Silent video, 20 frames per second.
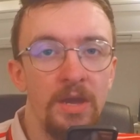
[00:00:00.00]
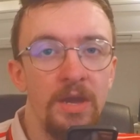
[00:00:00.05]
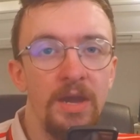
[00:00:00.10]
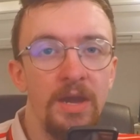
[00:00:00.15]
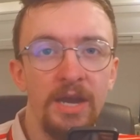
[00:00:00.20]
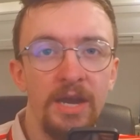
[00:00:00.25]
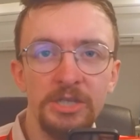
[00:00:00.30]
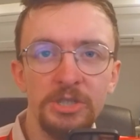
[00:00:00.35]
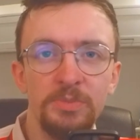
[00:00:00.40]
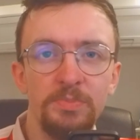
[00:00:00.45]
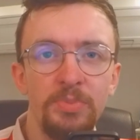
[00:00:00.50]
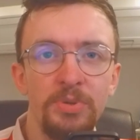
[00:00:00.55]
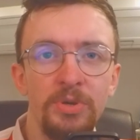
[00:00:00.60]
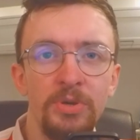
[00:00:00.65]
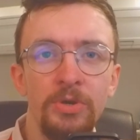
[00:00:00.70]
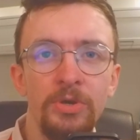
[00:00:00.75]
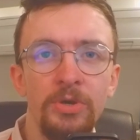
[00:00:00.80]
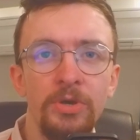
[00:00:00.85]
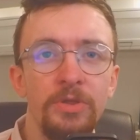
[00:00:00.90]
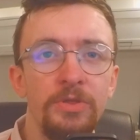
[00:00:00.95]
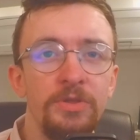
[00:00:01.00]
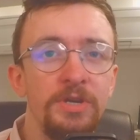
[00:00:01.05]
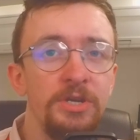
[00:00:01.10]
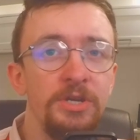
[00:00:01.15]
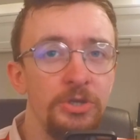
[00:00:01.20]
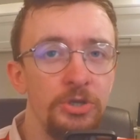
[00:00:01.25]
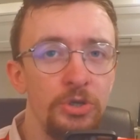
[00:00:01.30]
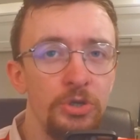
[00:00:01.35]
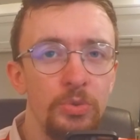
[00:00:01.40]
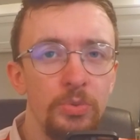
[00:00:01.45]
As per the
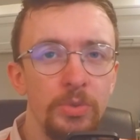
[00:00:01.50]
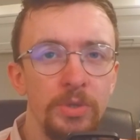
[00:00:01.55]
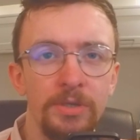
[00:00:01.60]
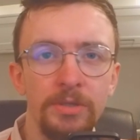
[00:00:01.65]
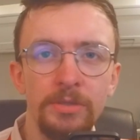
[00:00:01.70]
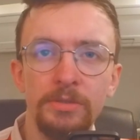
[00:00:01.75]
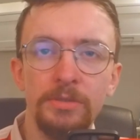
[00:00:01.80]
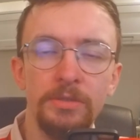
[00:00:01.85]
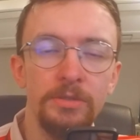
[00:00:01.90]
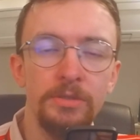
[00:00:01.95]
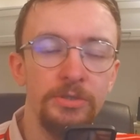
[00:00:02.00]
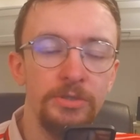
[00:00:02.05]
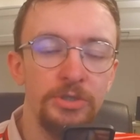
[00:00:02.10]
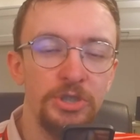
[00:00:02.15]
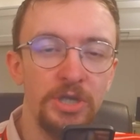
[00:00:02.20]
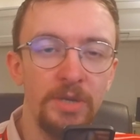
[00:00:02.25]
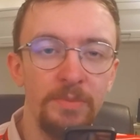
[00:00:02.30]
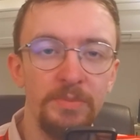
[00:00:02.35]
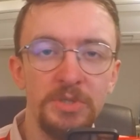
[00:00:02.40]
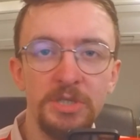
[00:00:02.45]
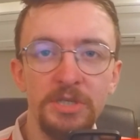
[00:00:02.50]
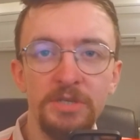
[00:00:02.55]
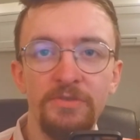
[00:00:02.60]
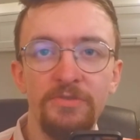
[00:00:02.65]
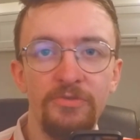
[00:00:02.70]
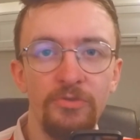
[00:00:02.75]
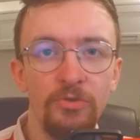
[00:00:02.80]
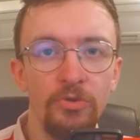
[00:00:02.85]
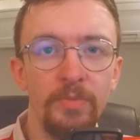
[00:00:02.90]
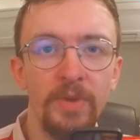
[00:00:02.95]
new Champions League
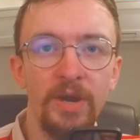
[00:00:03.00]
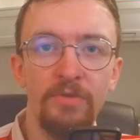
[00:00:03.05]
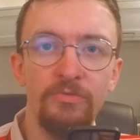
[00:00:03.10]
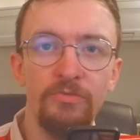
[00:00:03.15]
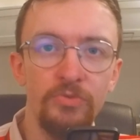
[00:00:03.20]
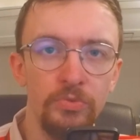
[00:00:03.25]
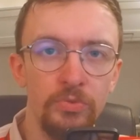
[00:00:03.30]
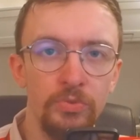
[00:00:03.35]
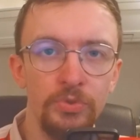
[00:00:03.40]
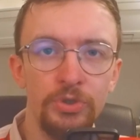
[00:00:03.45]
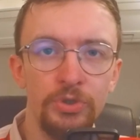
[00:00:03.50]
format rules,